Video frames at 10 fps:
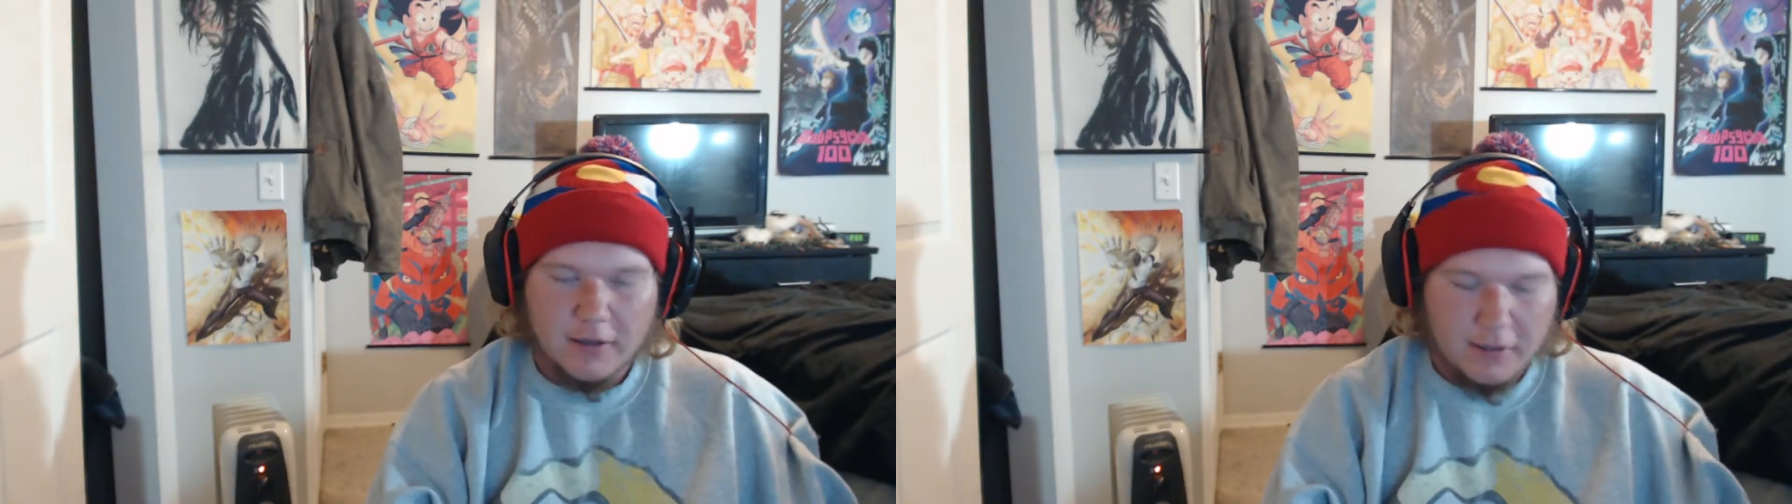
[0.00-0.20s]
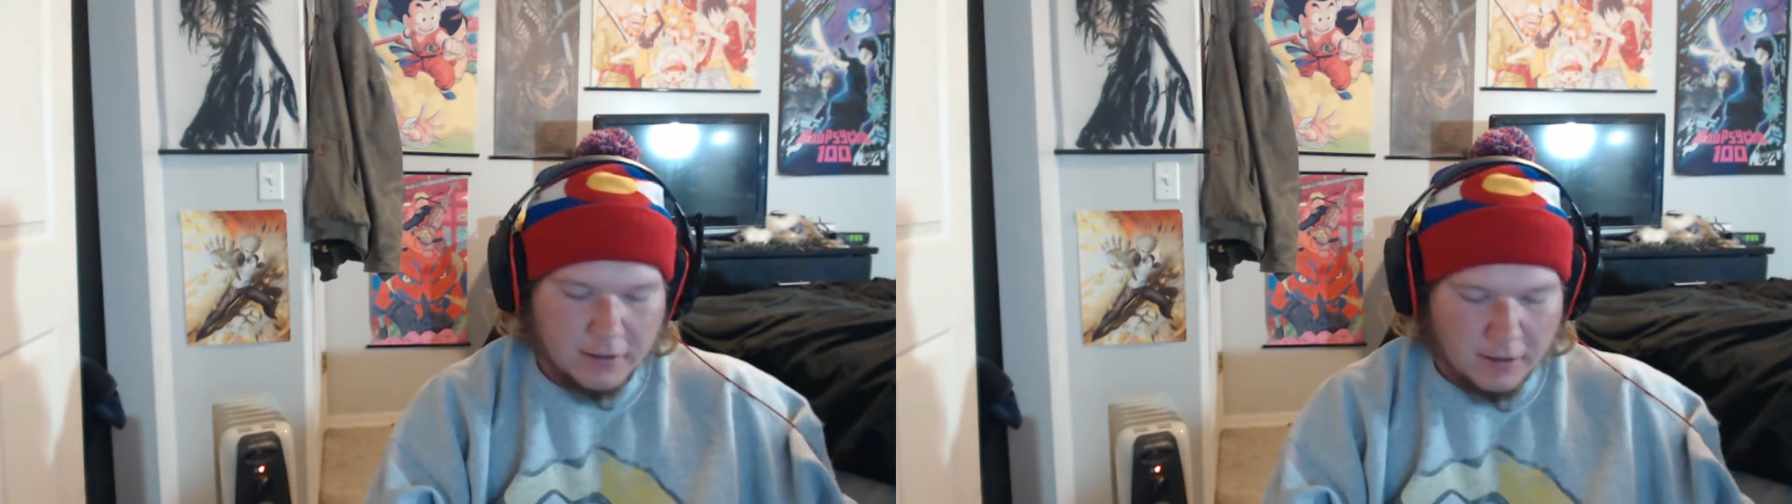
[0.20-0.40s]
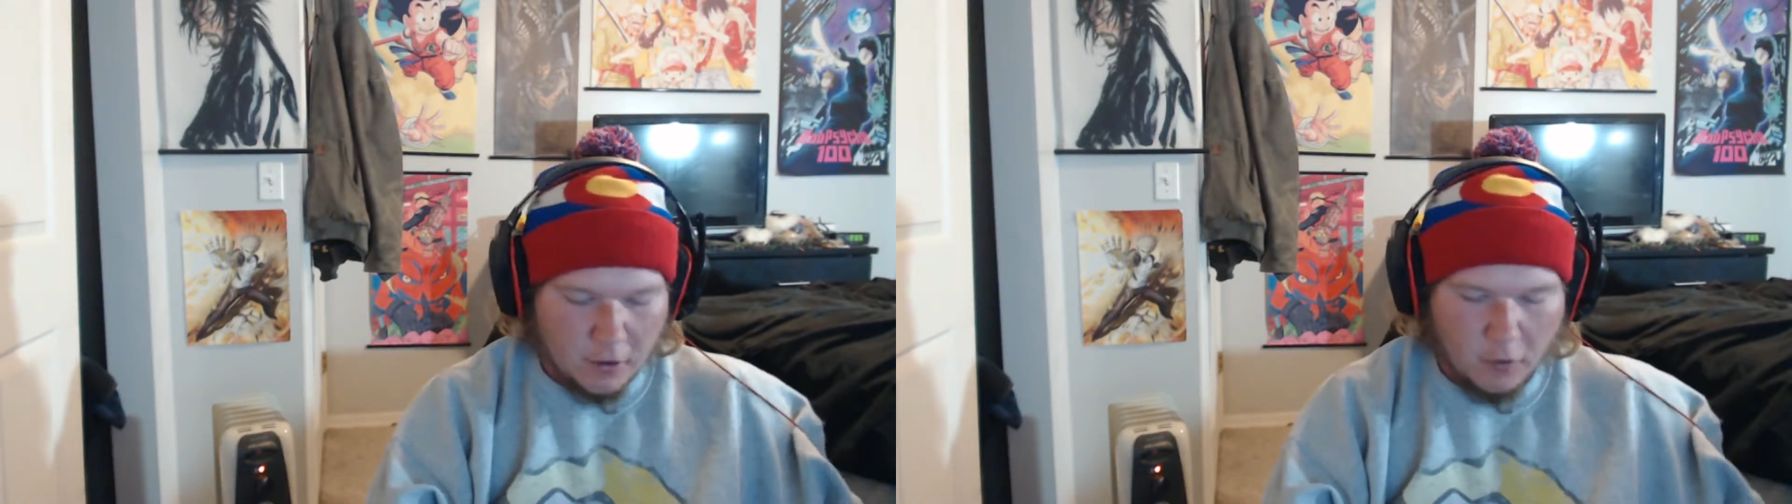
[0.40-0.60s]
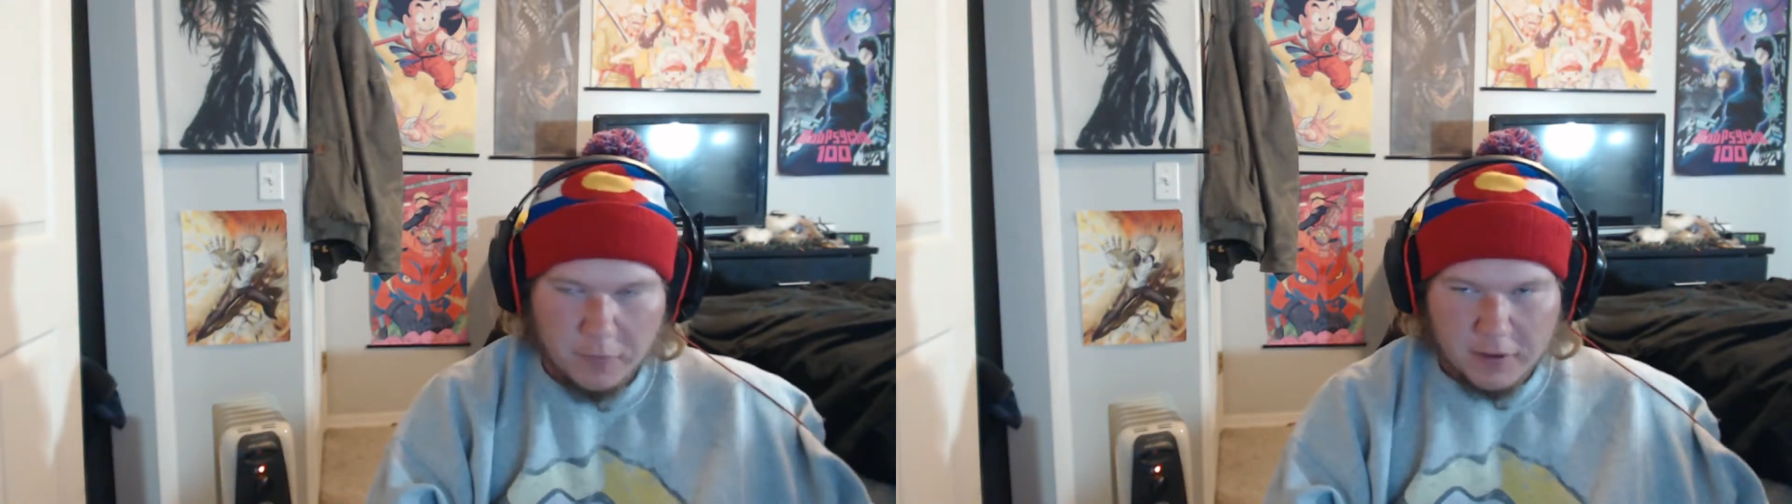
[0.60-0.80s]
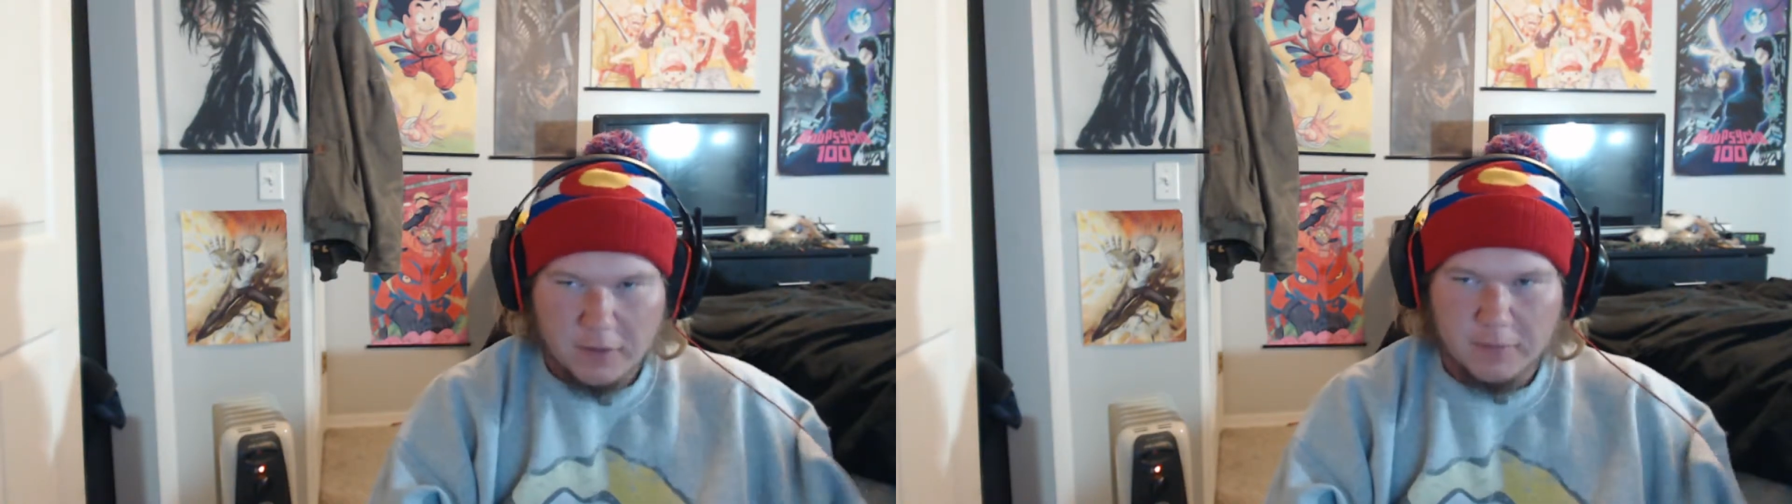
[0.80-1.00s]
He
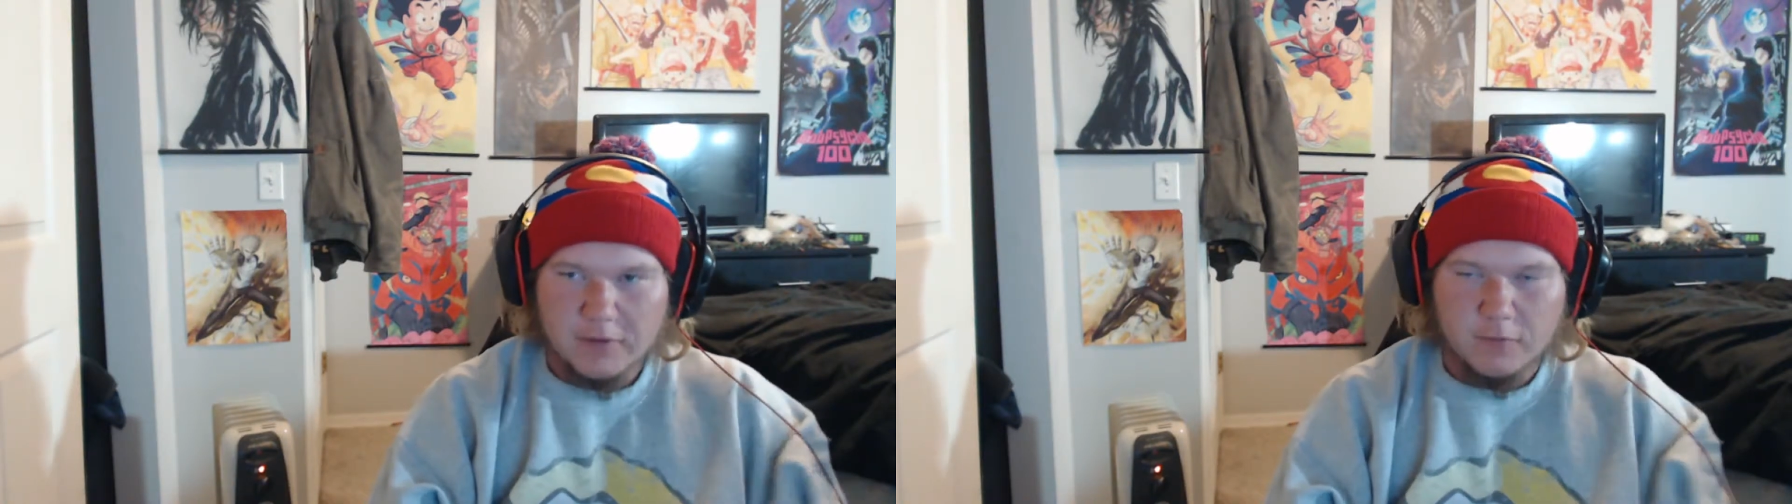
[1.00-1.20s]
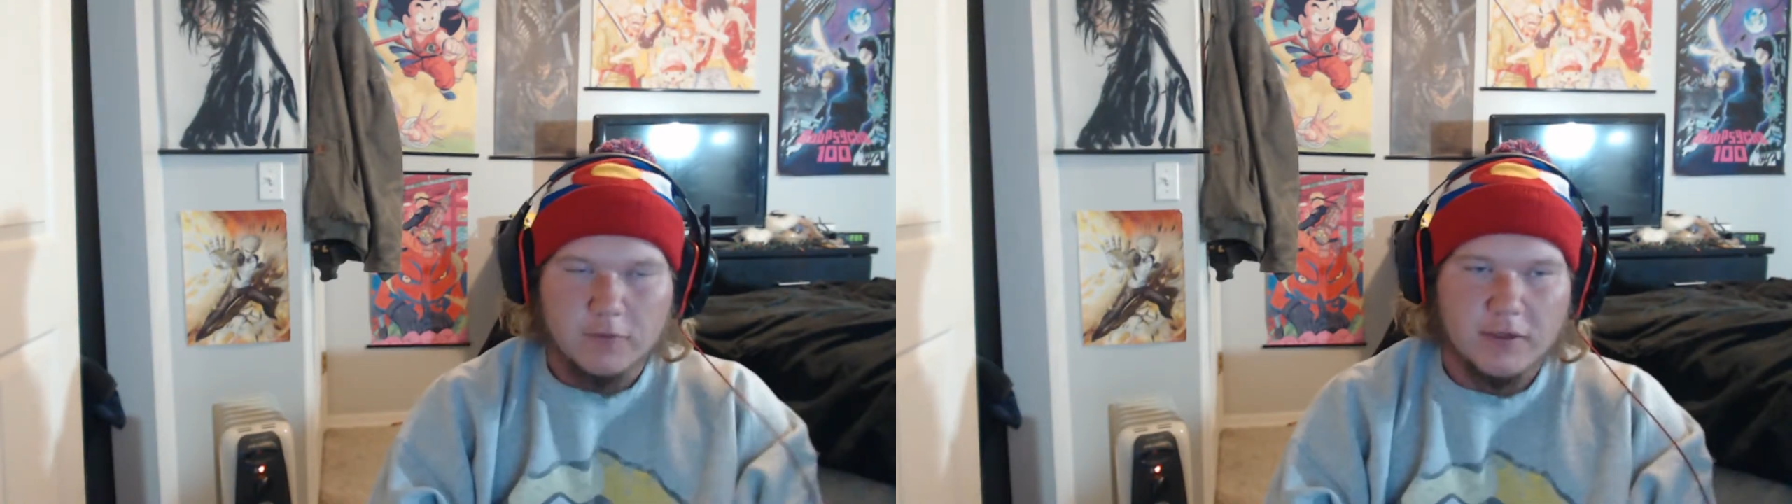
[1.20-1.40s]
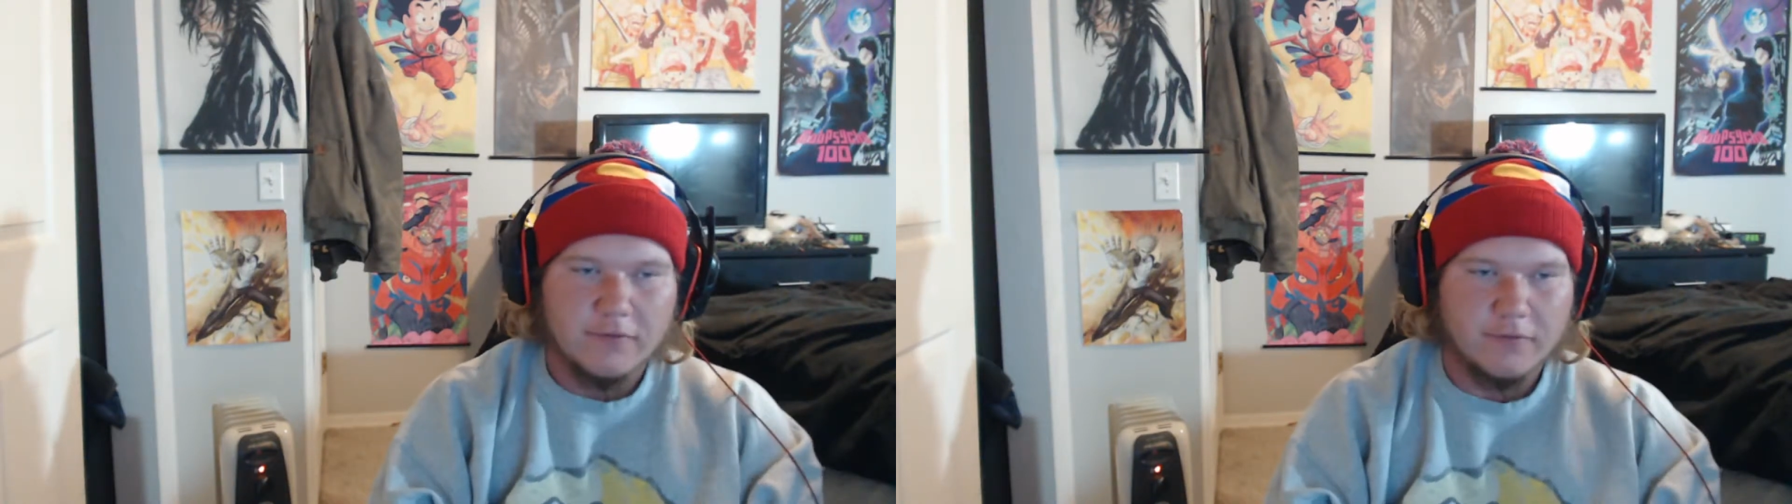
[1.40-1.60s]
opened up his wound even